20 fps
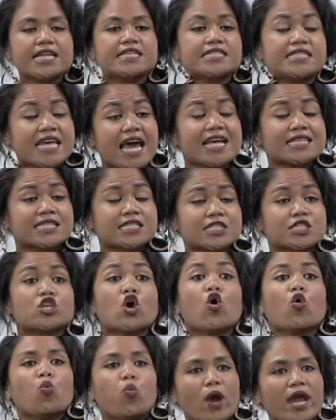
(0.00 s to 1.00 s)
in desks,
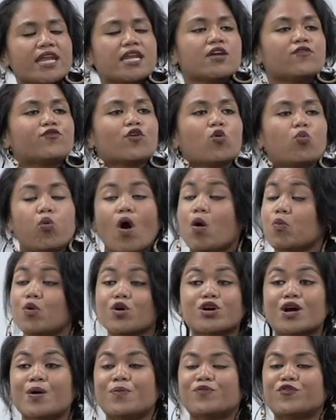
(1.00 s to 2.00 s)
waiting for what
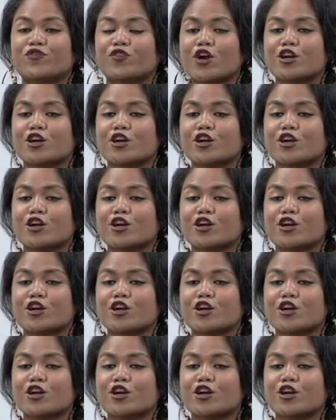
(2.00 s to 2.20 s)
will come